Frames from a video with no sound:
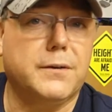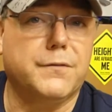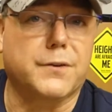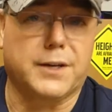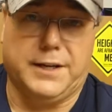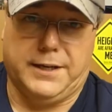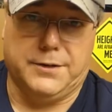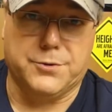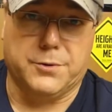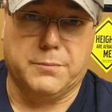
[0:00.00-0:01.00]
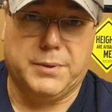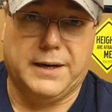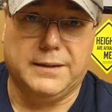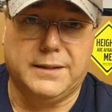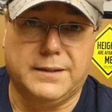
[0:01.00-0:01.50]
for
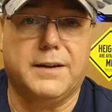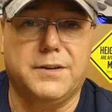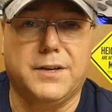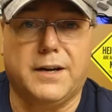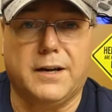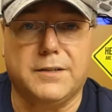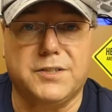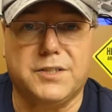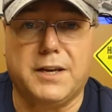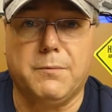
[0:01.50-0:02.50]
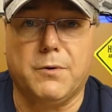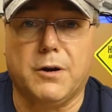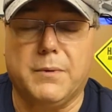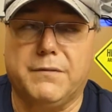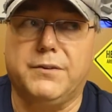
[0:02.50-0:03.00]
CanadianDronePilot. And stay
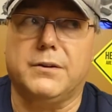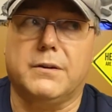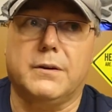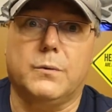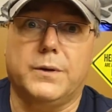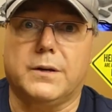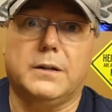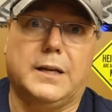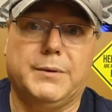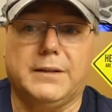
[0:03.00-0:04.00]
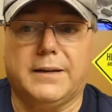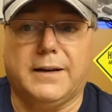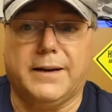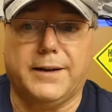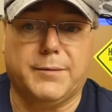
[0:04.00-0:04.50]
warm if you're in a winter climate like
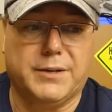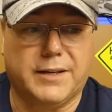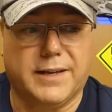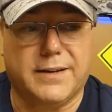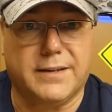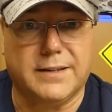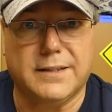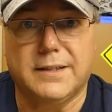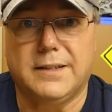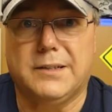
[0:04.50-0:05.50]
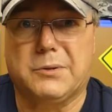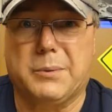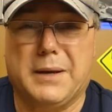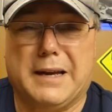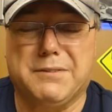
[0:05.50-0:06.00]
I am in Canada,
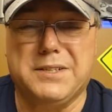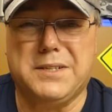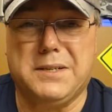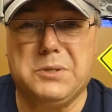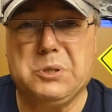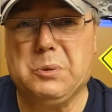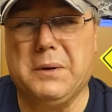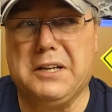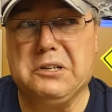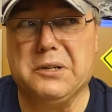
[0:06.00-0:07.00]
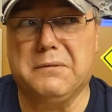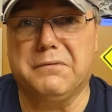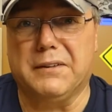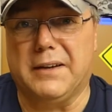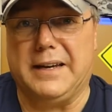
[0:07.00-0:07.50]
where we haven't seen too many good
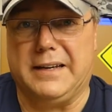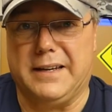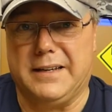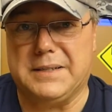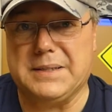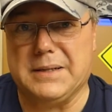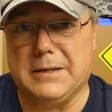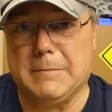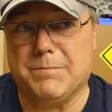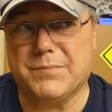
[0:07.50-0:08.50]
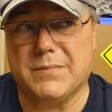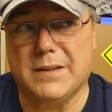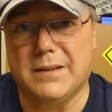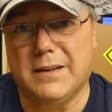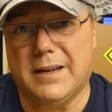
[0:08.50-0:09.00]
flying days. And
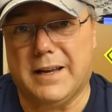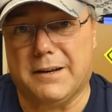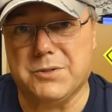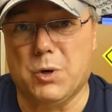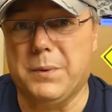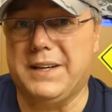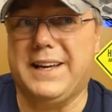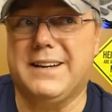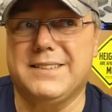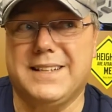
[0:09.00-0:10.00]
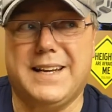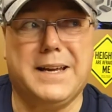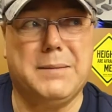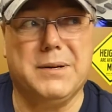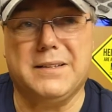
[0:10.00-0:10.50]
I was hoping to get out
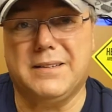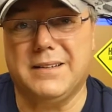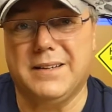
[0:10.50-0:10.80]
today, but